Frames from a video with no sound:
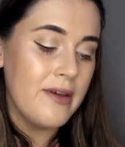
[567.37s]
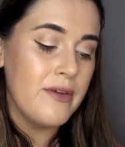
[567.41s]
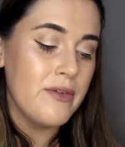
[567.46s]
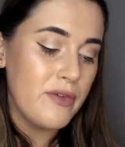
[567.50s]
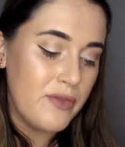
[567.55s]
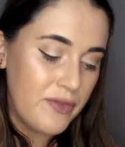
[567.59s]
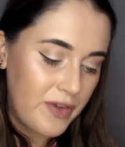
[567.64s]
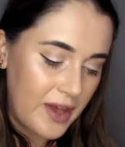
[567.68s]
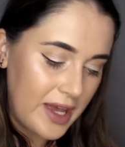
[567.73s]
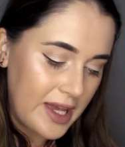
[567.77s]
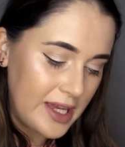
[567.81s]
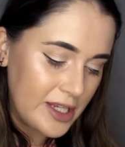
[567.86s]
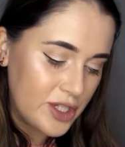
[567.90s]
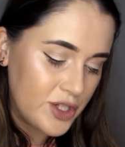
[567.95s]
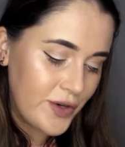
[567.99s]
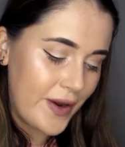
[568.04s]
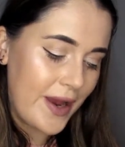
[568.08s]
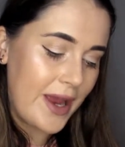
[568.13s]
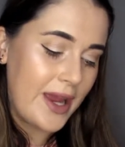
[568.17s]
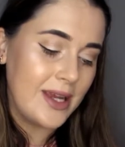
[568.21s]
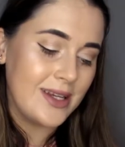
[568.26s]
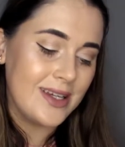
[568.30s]
fair
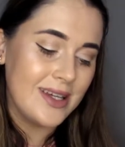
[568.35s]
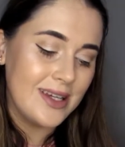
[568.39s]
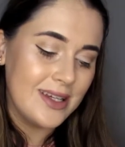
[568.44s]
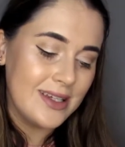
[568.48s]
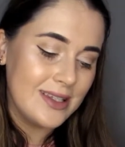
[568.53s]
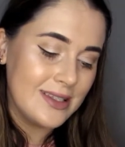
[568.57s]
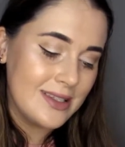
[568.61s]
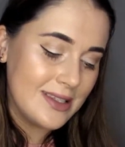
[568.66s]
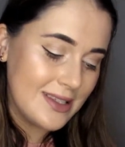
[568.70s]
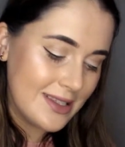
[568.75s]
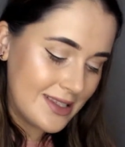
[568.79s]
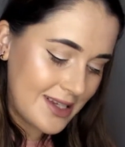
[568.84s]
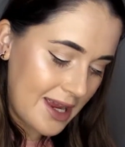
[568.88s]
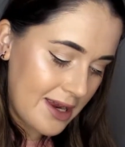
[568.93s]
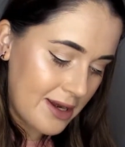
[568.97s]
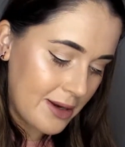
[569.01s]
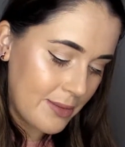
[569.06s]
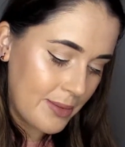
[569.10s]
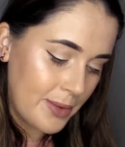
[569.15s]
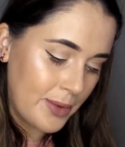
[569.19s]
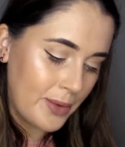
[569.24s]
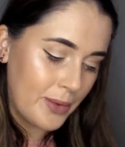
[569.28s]
trade,
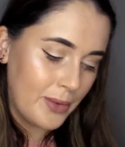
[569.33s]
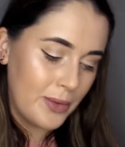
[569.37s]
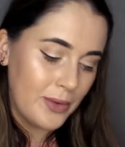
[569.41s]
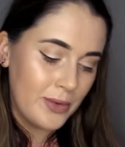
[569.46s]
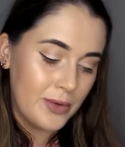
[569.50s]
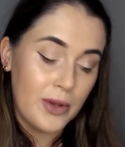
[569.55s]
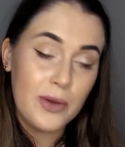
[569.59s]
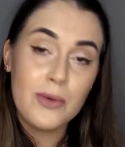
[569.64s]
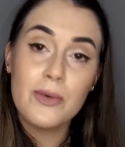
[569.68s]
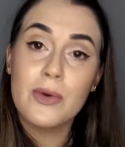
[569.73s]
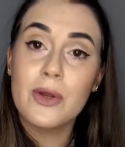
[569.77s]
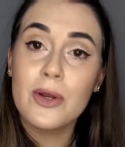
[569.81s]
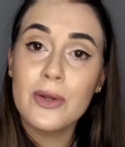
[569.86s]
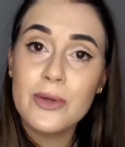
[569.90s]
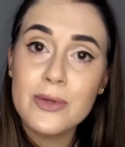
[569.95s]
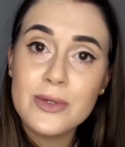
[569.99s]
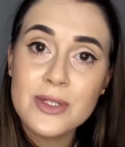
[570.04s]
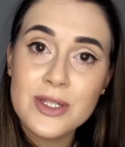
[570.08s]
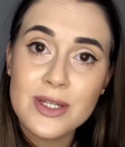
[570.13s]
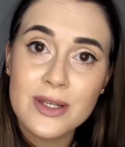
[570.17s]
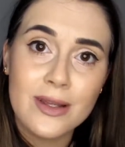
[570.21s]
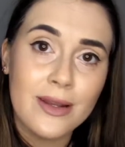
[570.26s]
sustainable, no
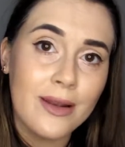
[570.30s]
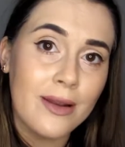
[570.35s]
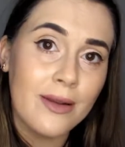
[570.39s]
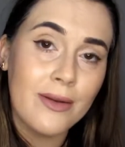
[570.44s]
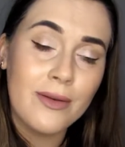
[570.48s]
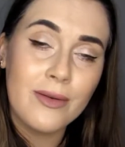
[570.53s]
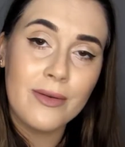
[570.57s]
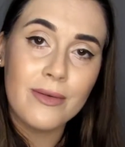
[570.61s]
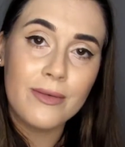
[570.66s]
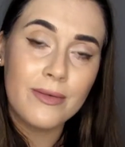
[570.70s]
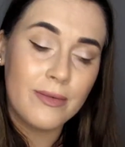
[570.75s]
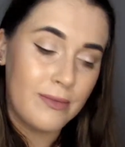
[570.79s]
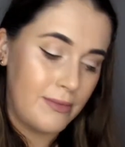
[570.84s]
gluten, and